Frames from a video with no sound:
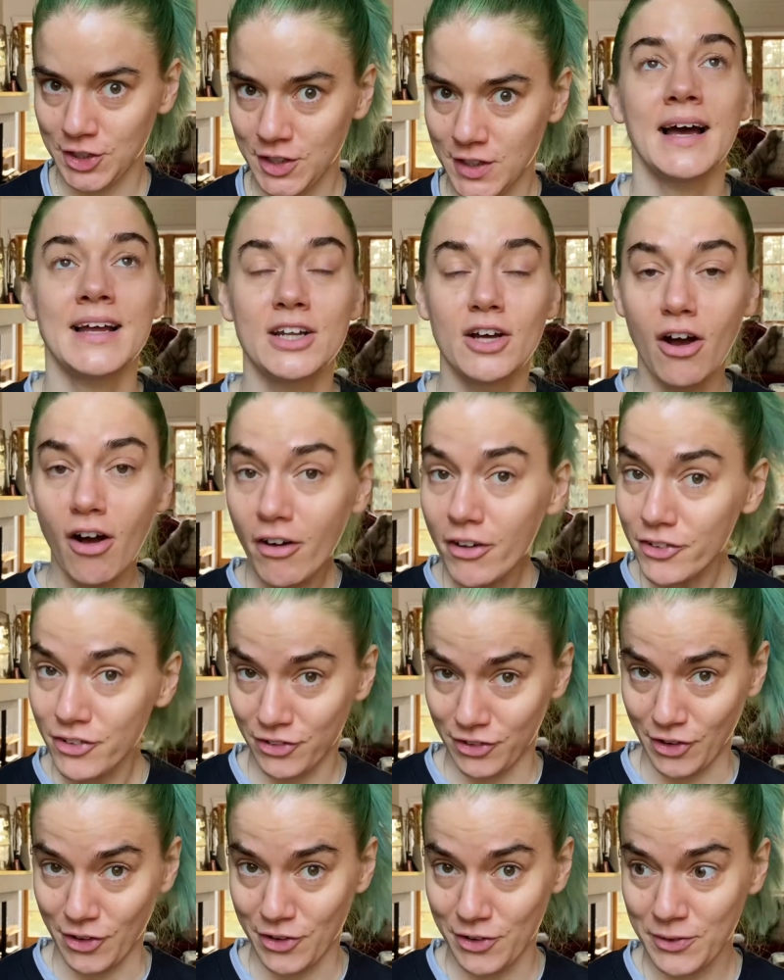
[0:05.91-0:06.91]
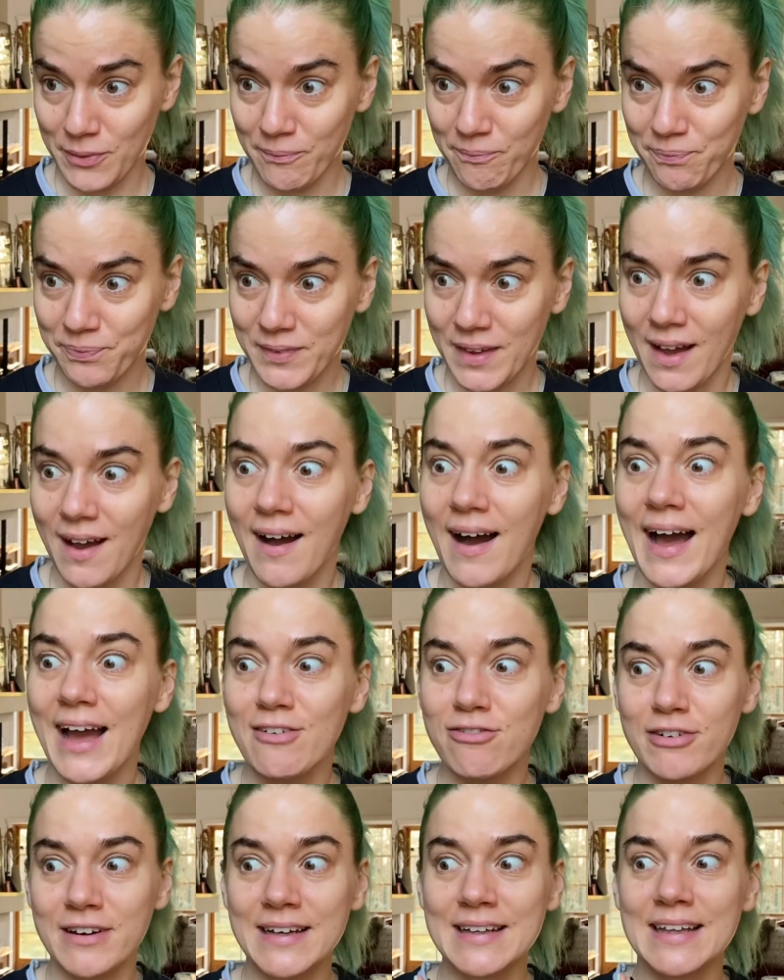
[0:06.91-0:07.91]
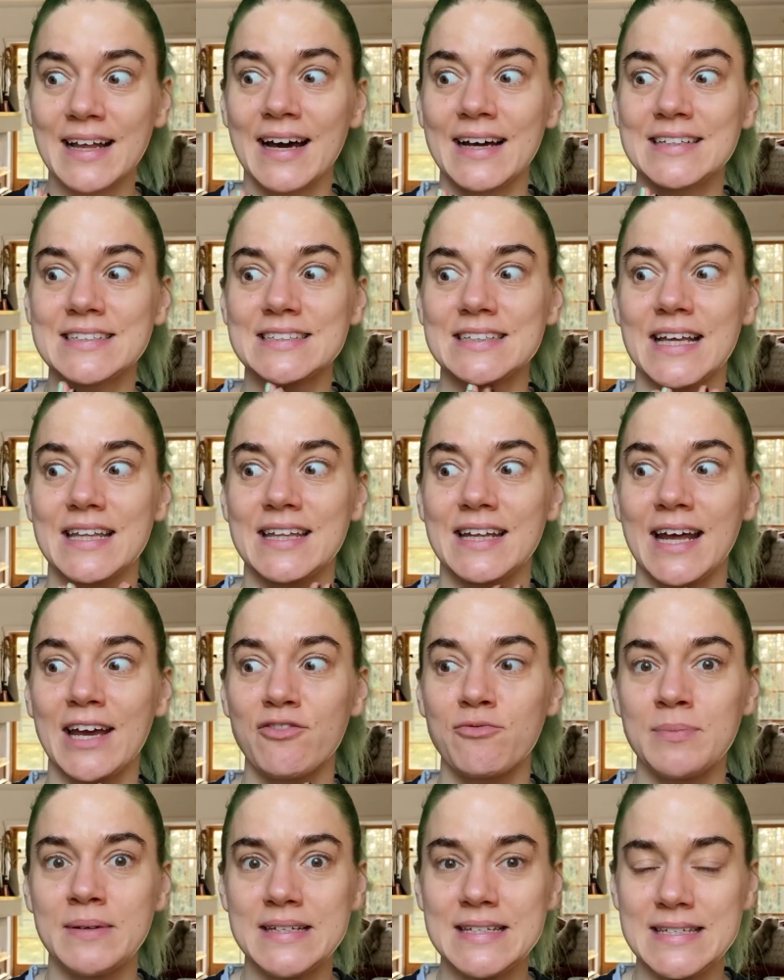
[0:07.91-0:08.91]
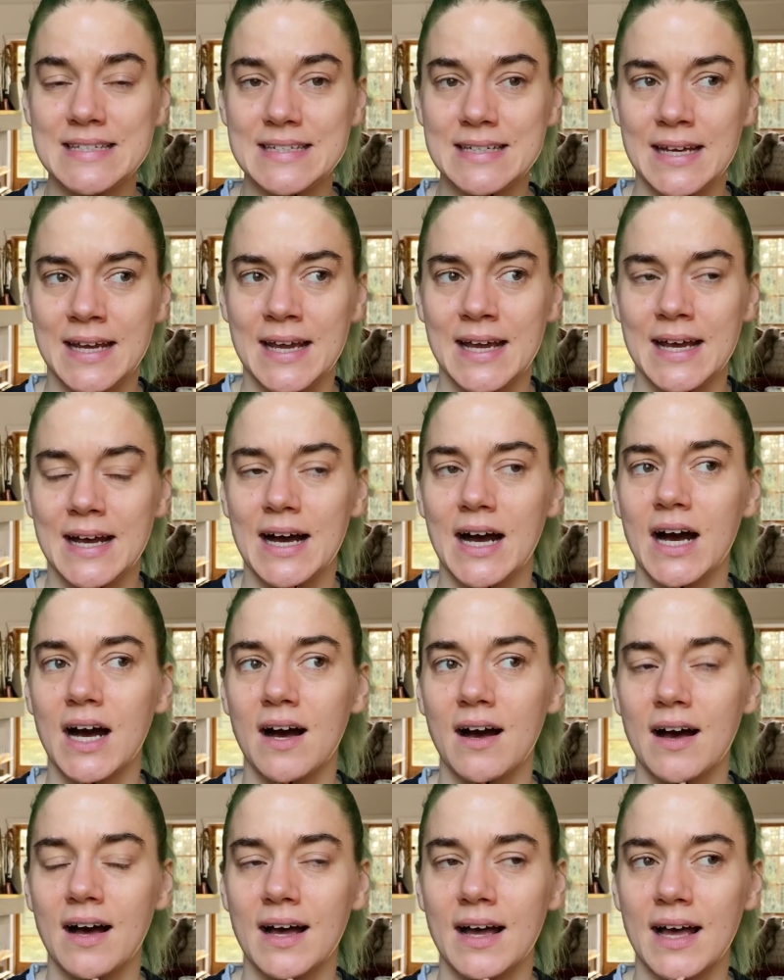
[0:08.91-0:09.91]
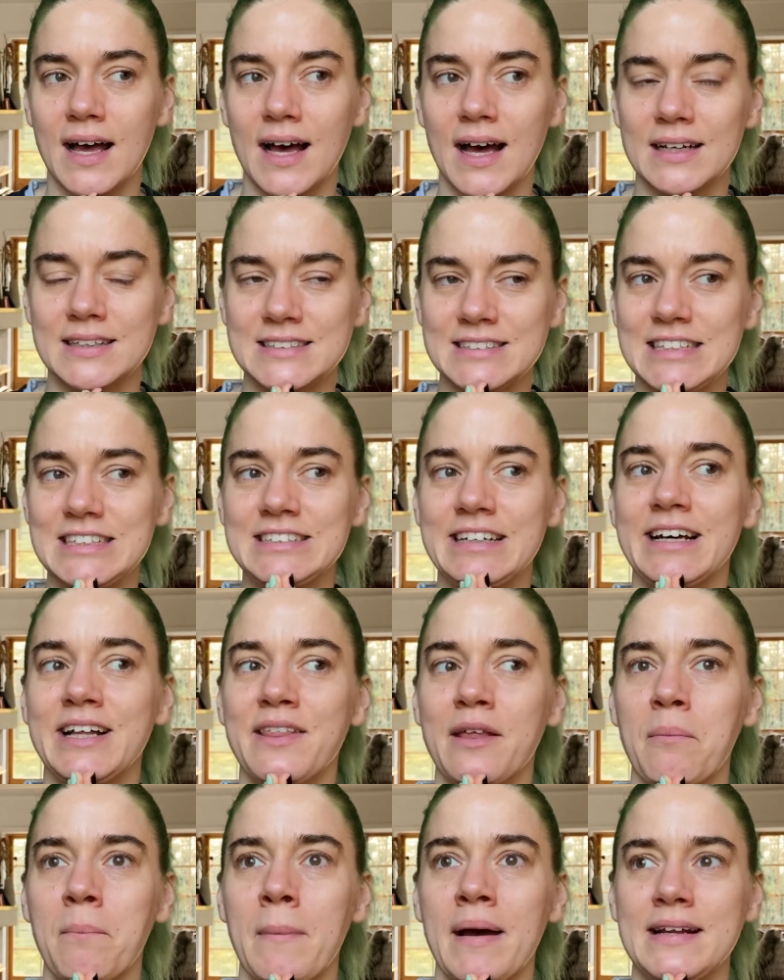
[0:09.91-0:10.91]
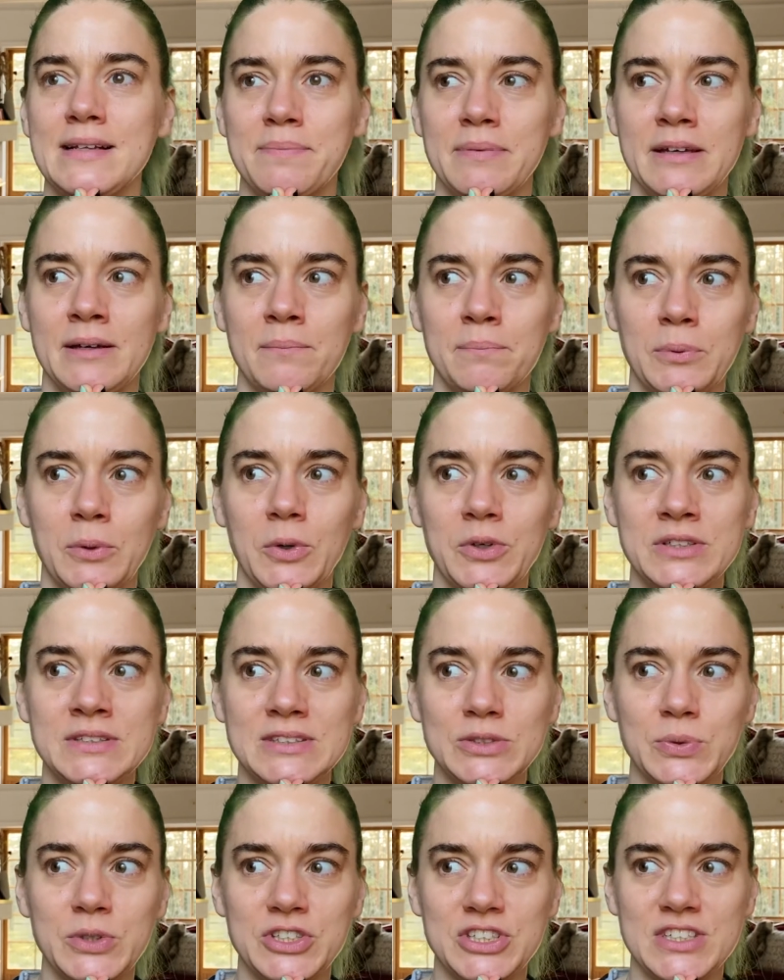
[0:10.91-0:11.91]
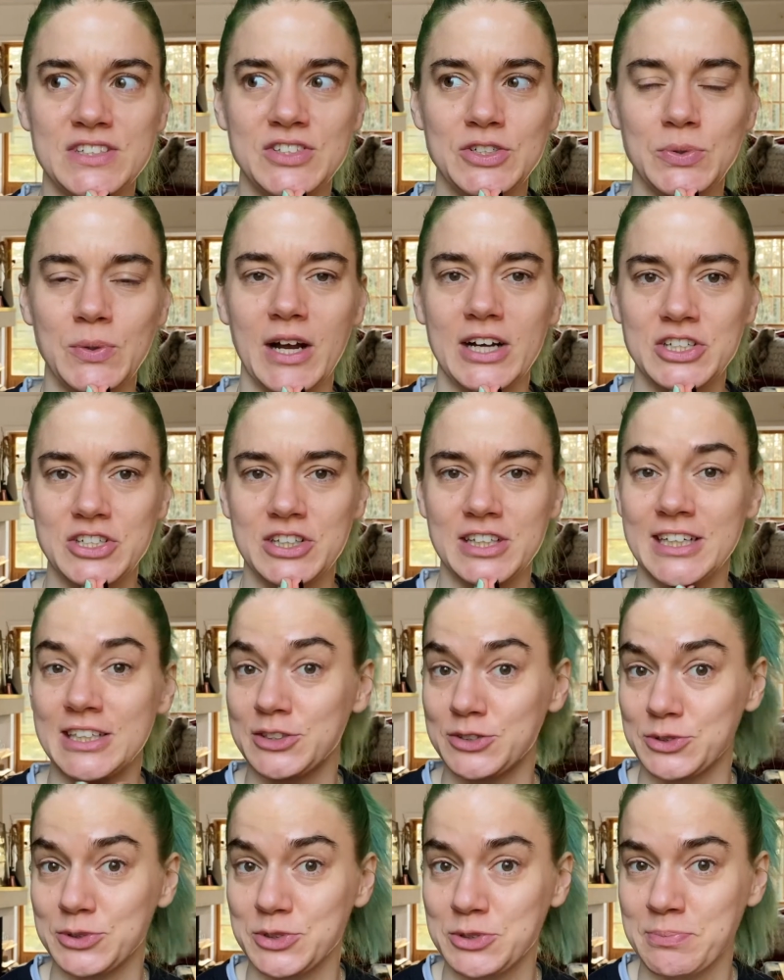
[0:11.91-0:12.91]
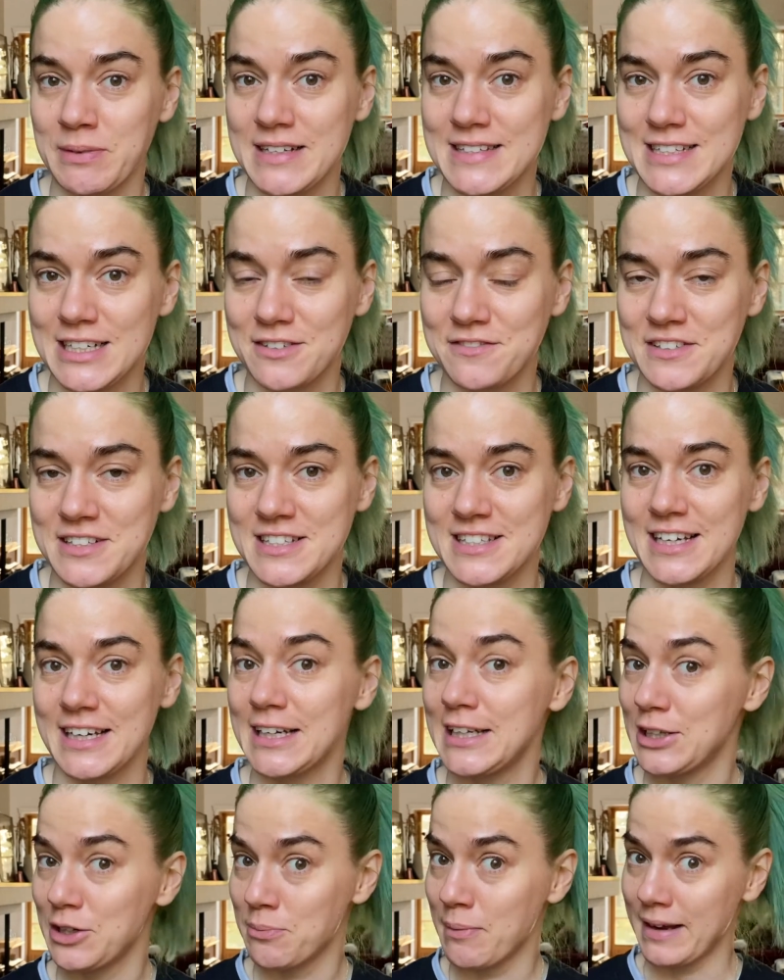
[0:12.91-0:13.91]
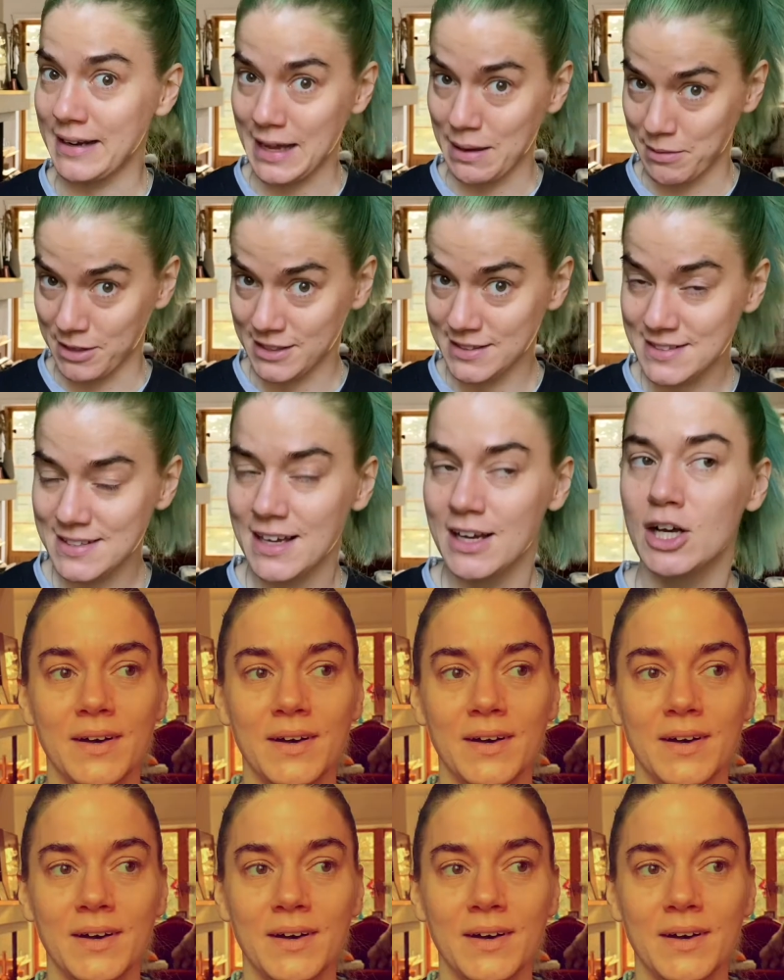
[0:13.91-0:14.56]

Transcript: And also, I've realized that I've missed a detail that might be important, which is to actually introduce myself and say, hello, my name is...